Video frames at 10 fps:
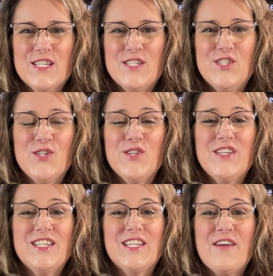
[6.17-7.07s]
Do you
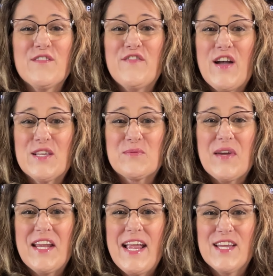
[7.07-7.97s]
need to have a fast
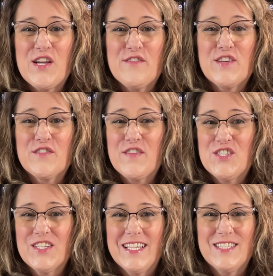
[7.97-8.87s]
way to hand off
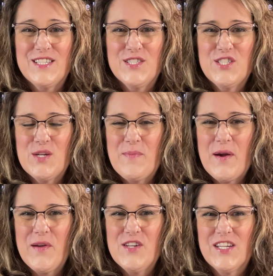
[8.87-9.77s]
intervention lessons to your
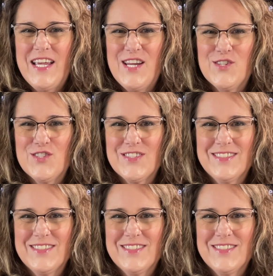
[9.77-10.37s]
paraeducators?